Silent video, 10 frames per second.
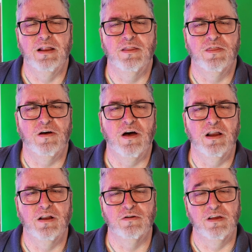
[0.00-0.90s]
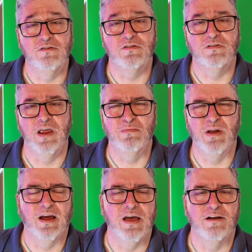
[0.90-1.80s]
thought it looked interesting, but
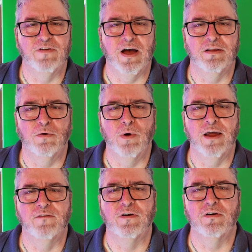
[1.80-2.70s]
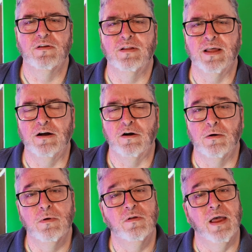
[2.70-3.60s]
I kind of filed it away for later.
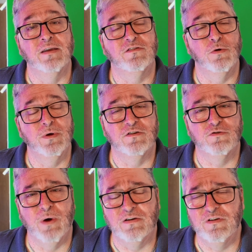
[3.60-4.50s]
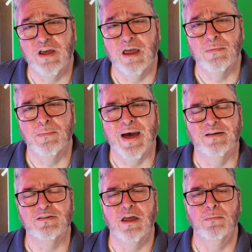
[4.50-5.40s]
And so when this question came up
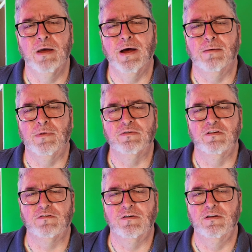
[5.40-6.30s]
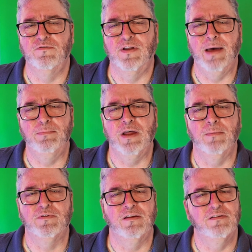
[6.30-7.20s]
asking me about multi-screens for
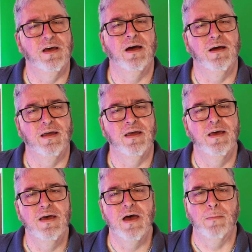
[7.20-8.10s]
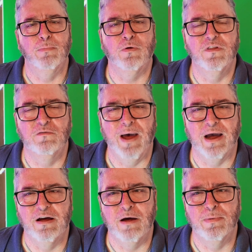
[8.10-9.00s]
laptops, I pulled this
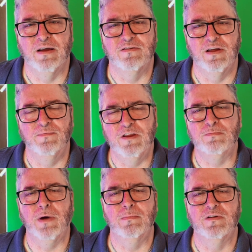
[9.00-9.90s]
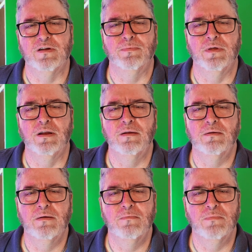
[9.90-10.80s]
back up and I said, this might be something
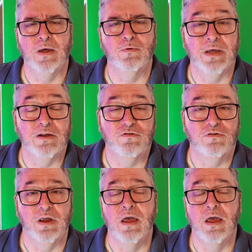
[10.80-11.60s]
that would be interesting.